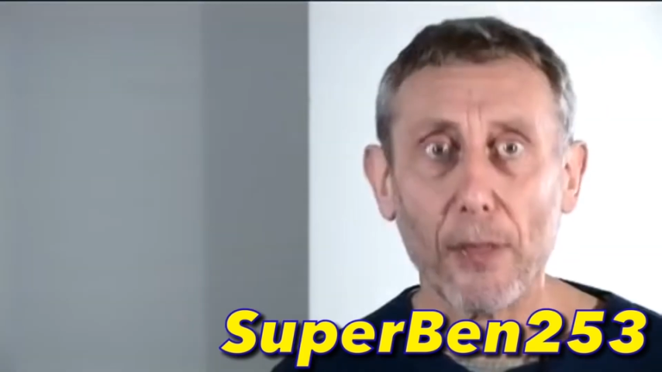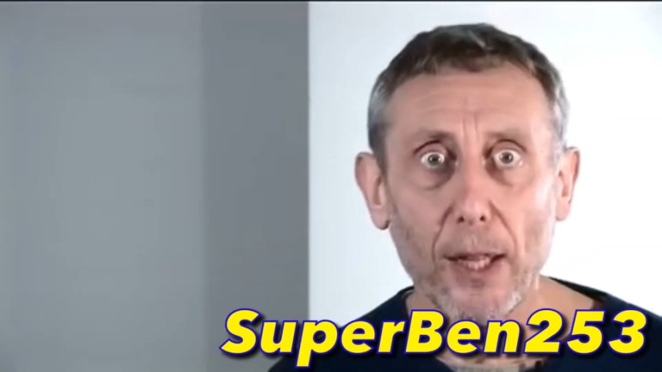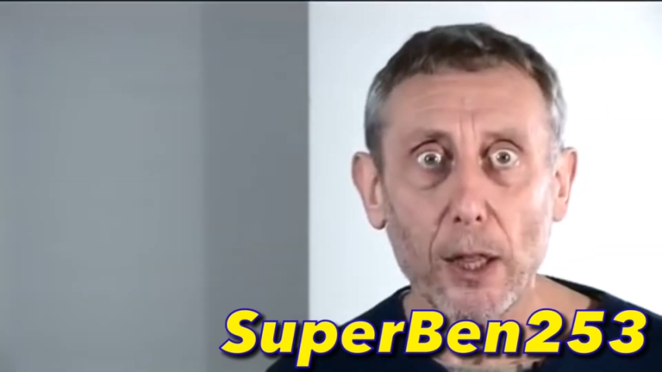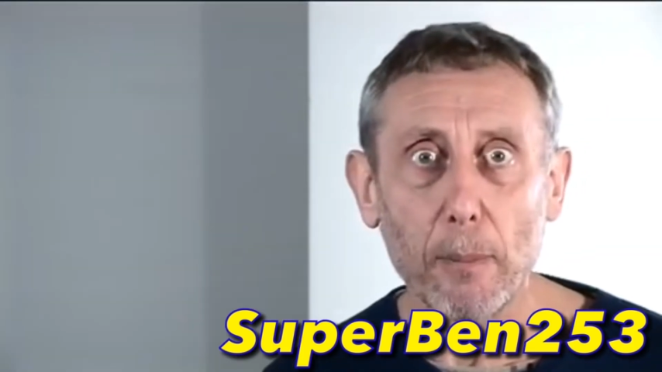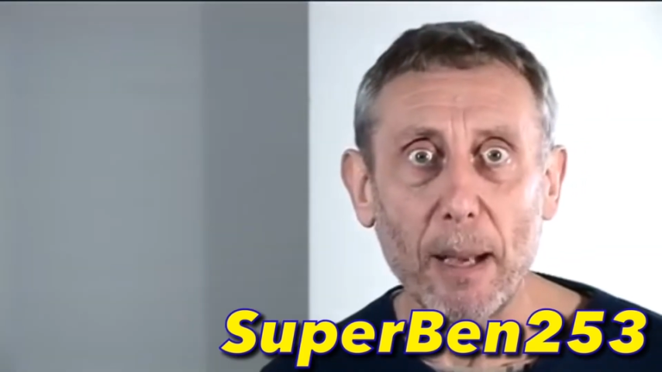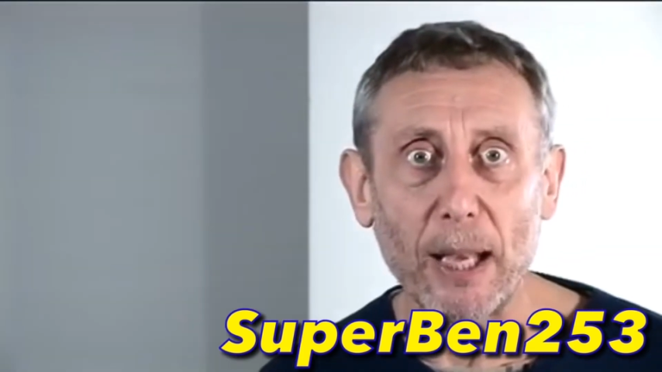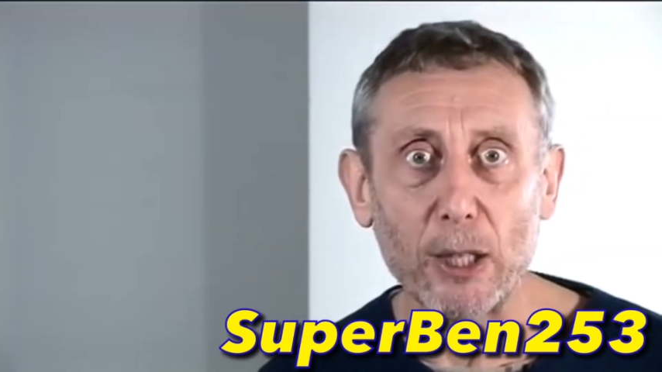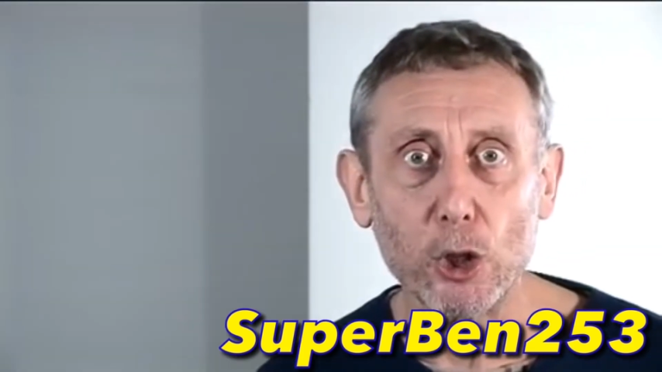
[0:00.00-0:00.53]
Then
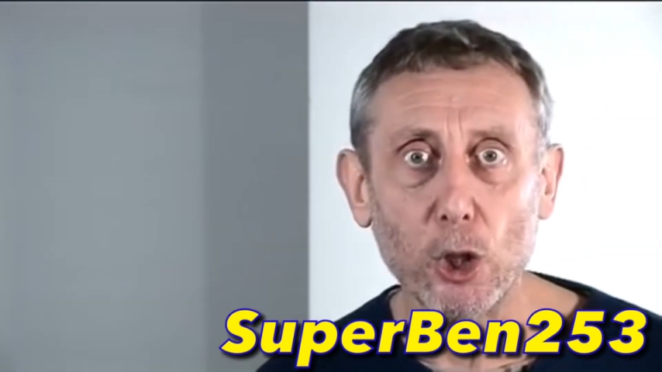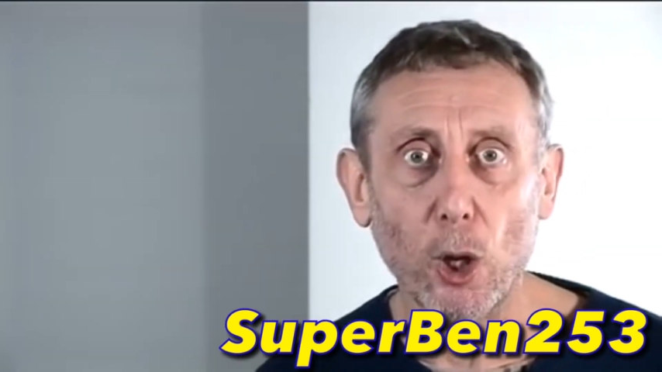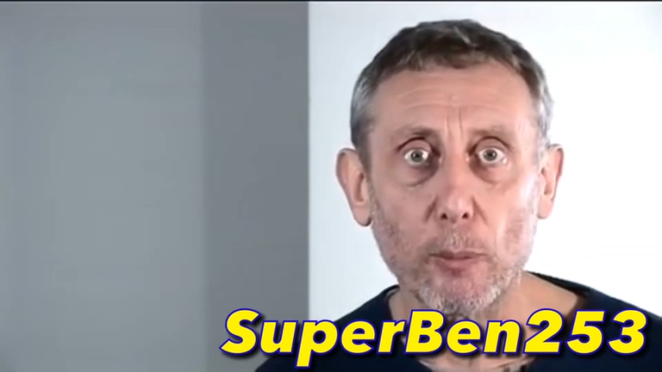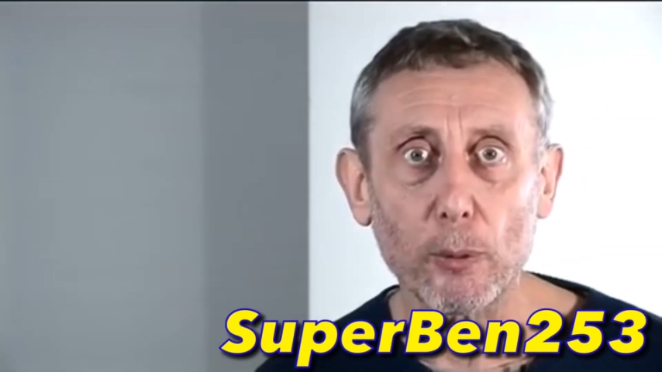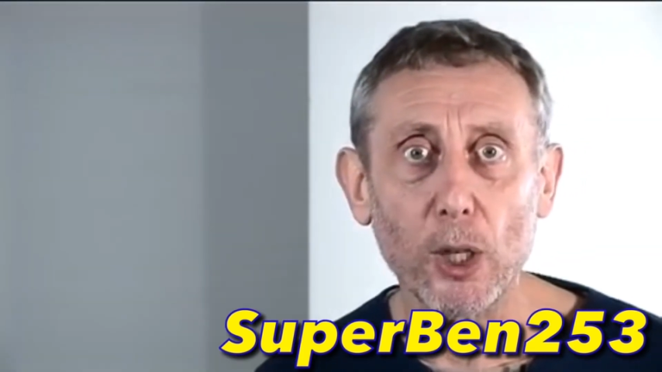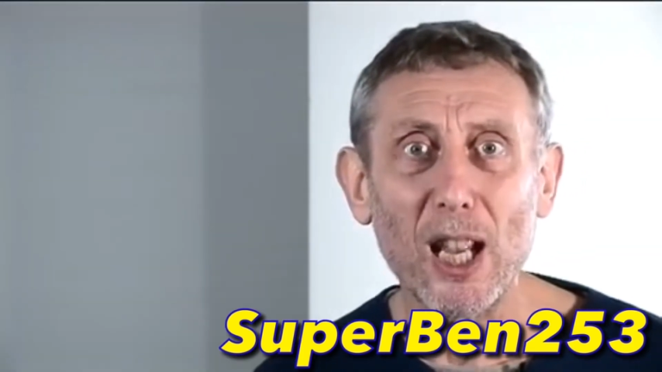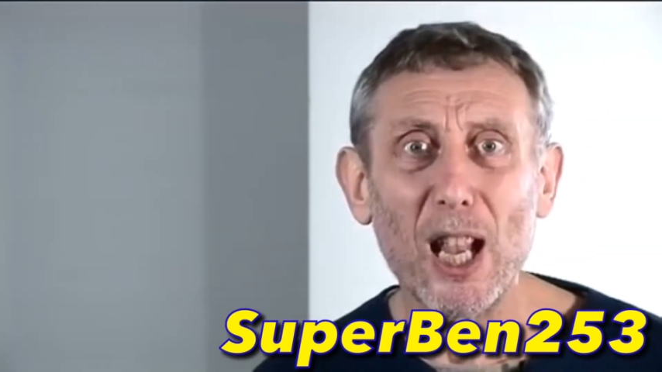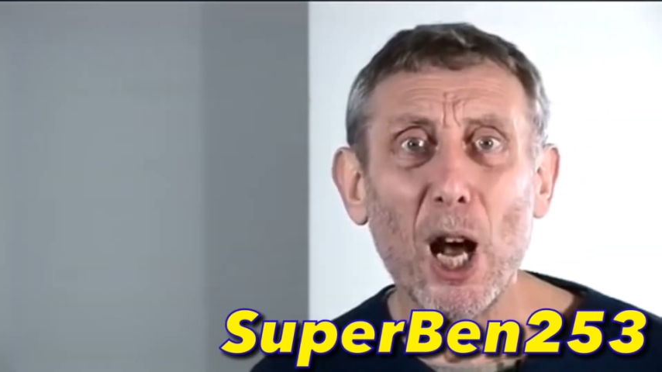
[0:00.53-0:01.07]
the bus
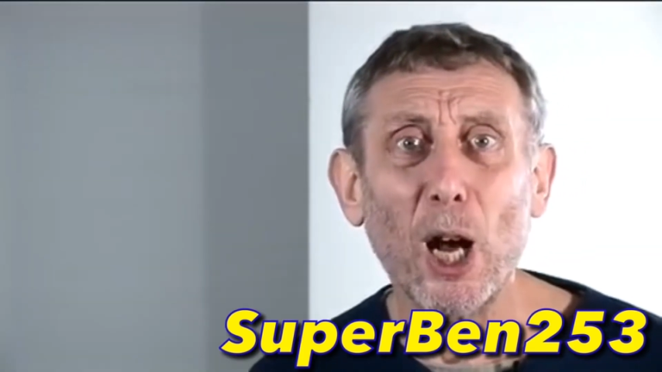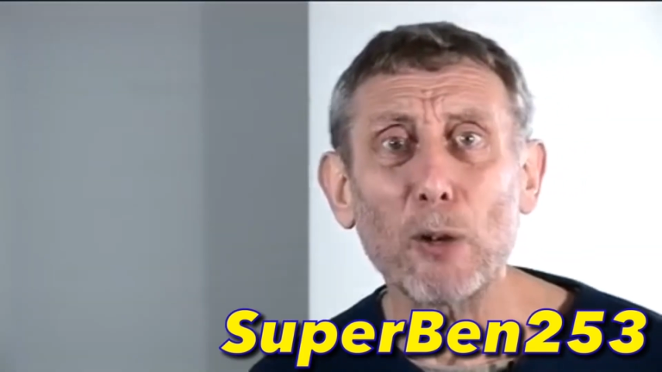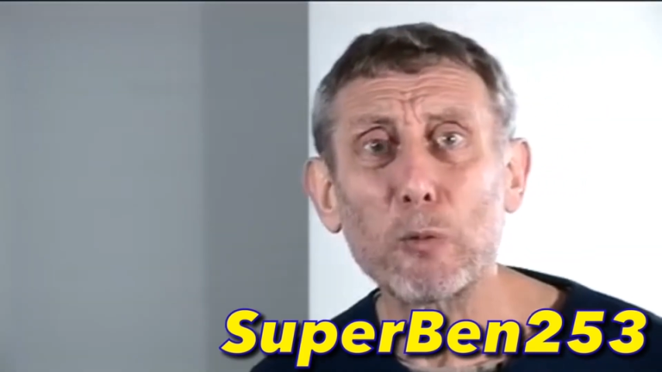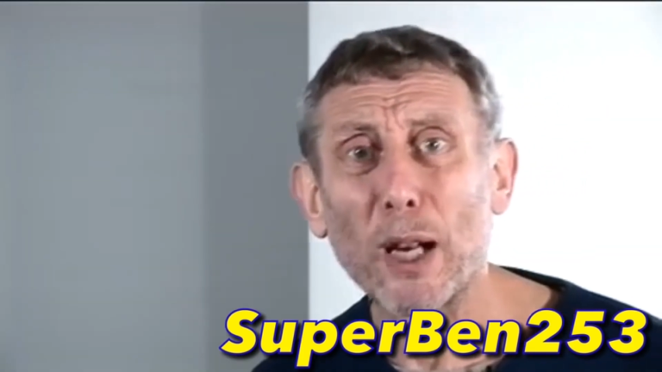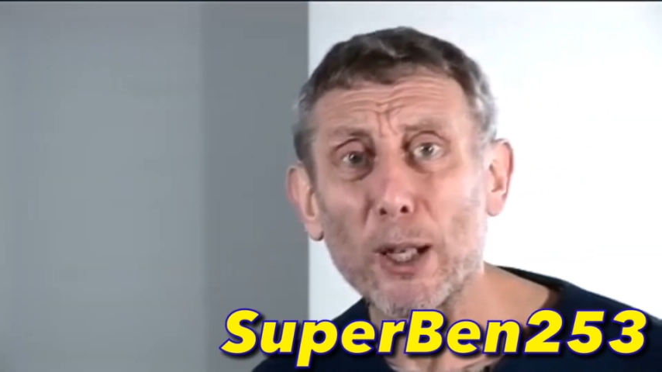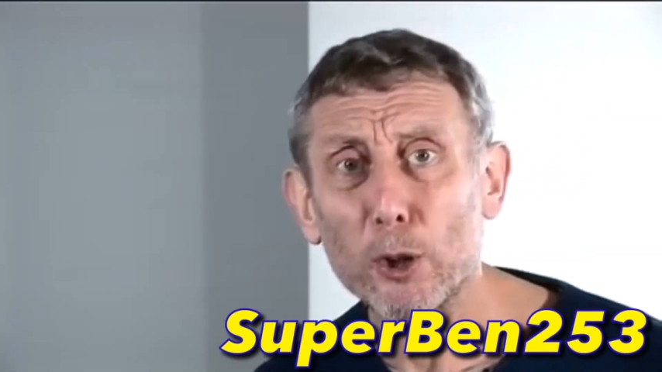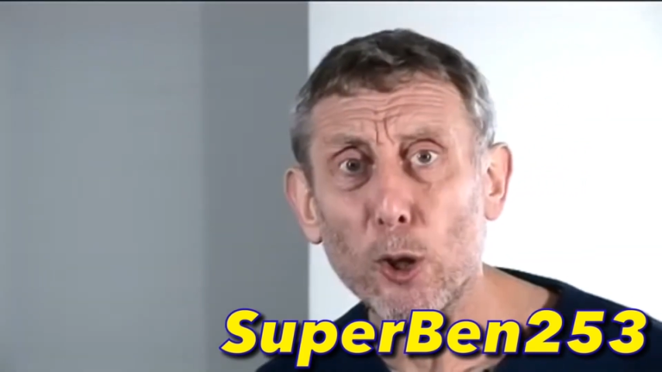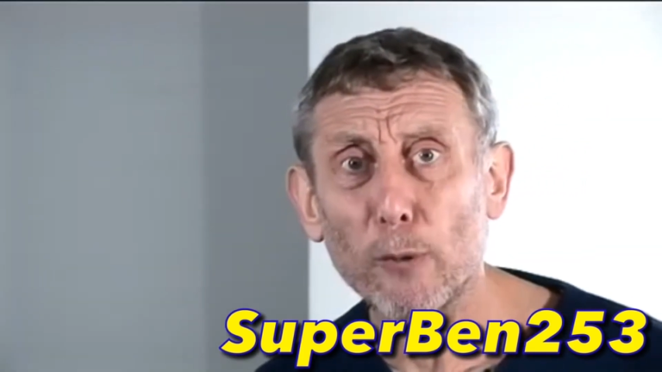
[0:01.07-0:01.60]
stopped. I
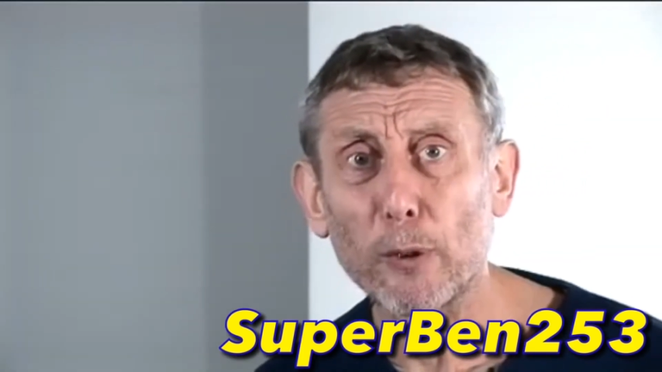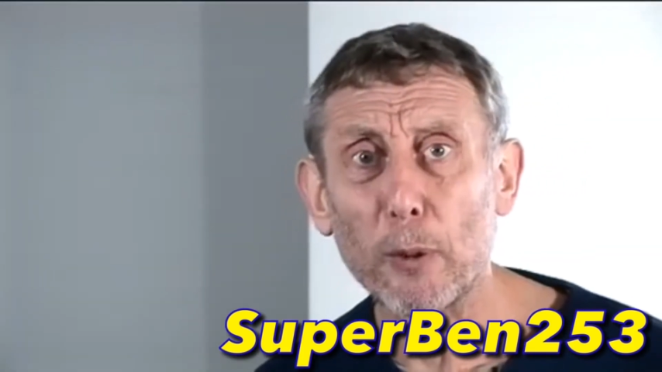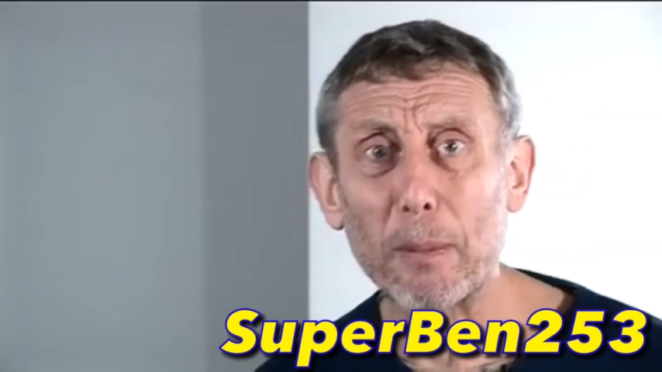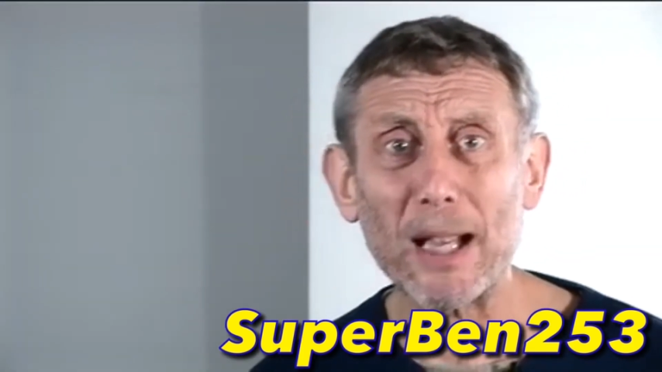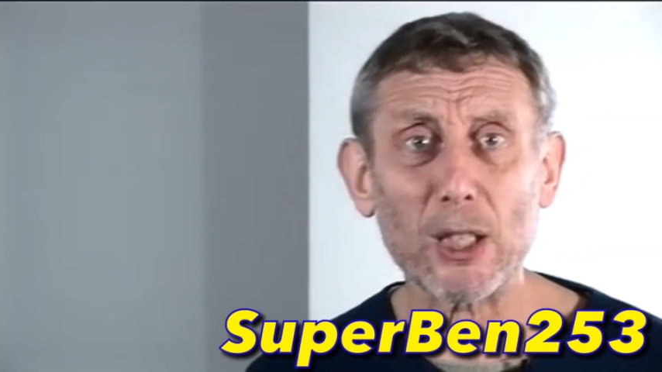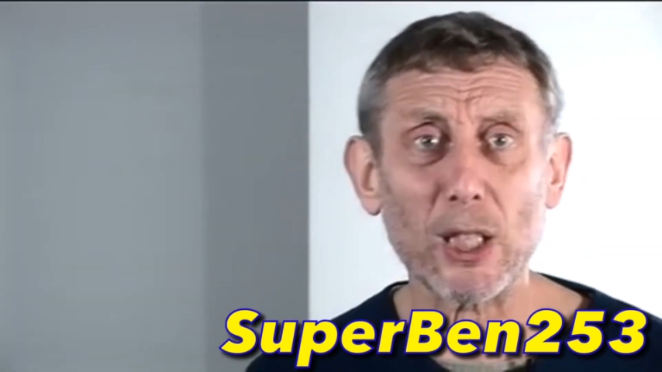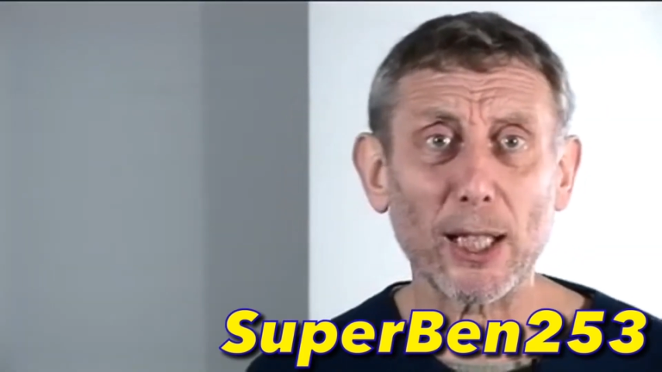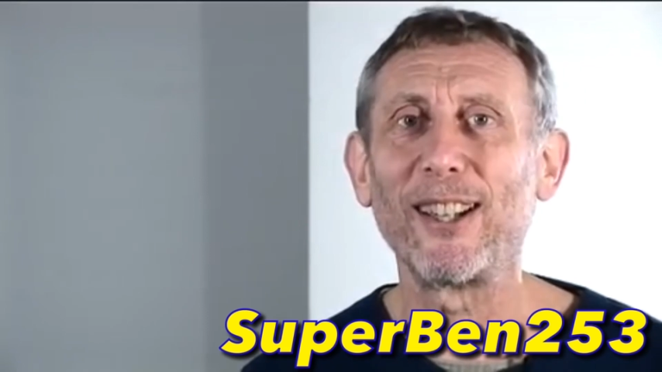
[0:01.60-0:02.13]
rushed off the
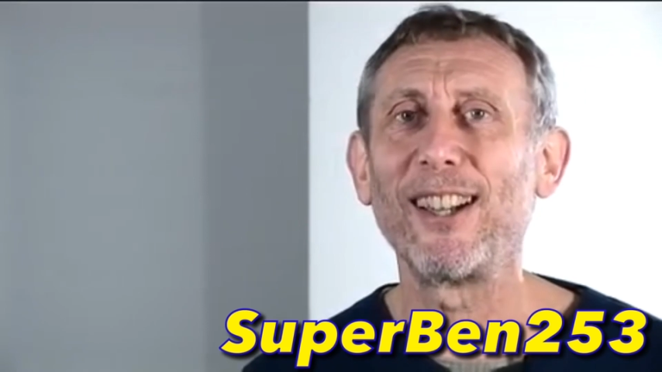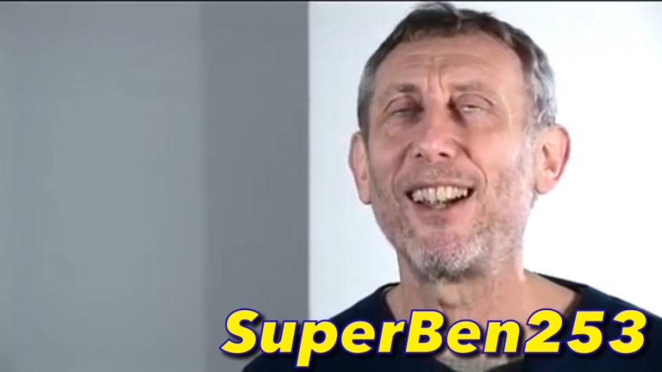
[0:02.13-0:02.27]
bus